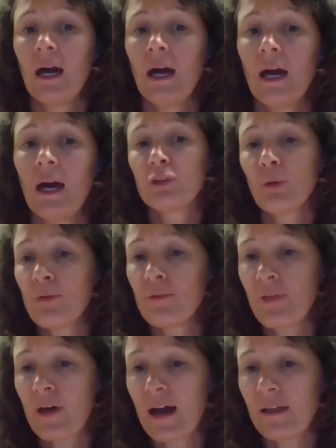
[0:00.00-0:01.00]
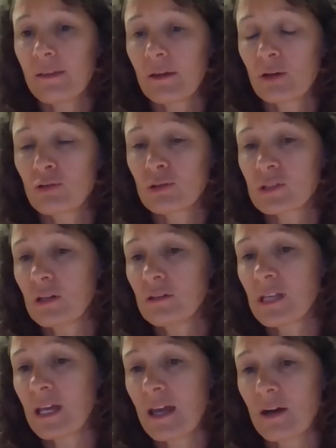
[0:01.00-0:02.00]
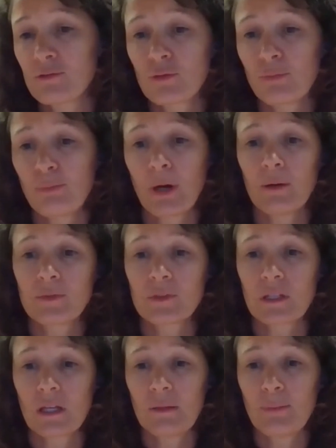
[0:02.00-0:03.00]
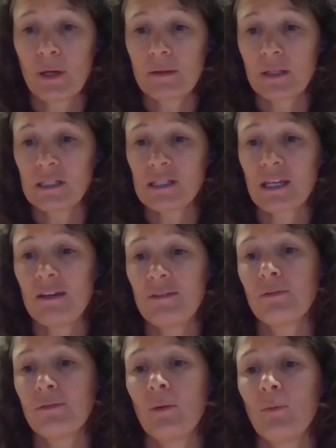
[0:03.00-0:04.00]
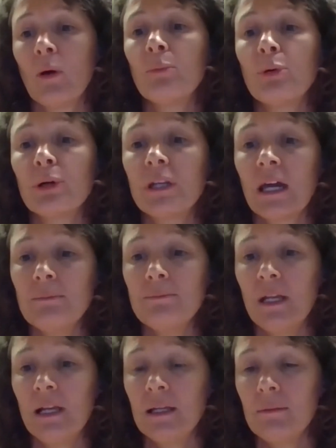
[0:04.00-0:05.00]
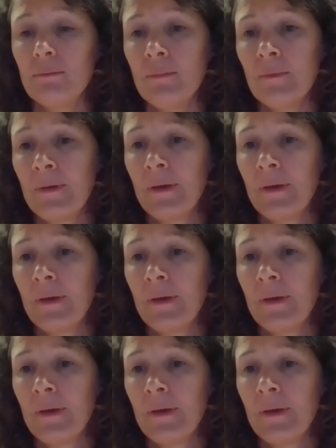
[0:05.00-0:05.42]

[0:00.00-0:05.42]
On top of that, across those 800 pubs, they save around £1.8 million